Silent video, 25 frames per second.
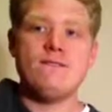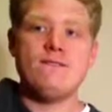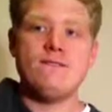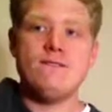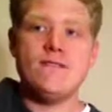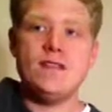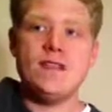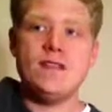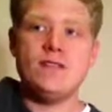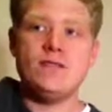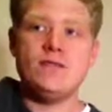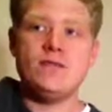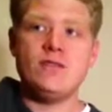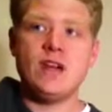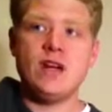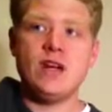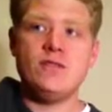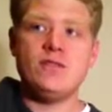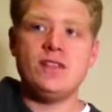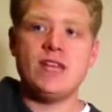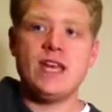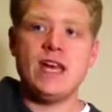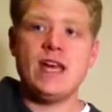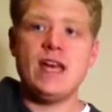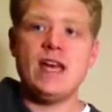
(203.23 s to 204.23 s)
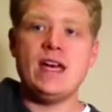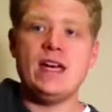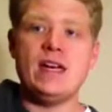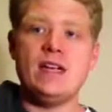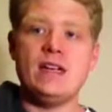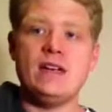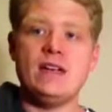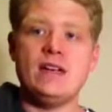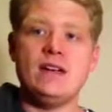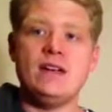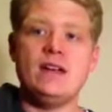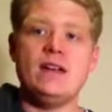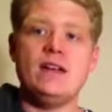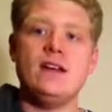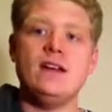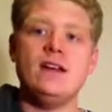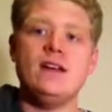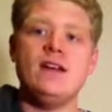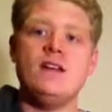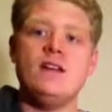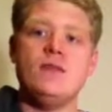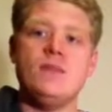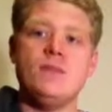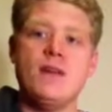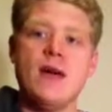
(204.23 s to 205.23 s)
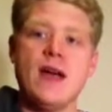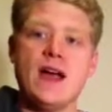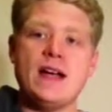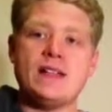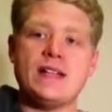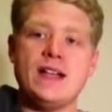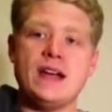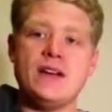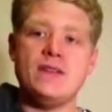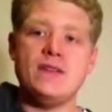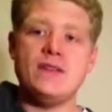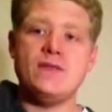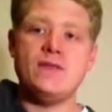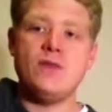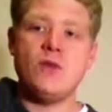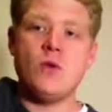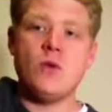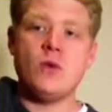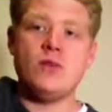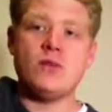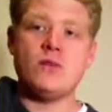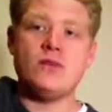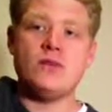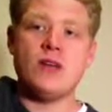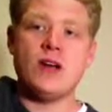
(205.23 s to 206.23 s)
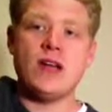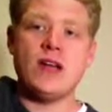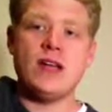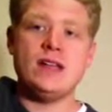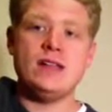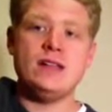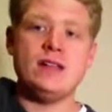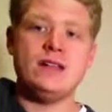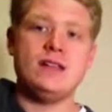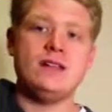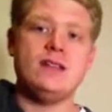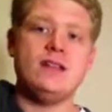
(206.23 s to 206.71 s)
5th fret of the A, back down to the 4th fret,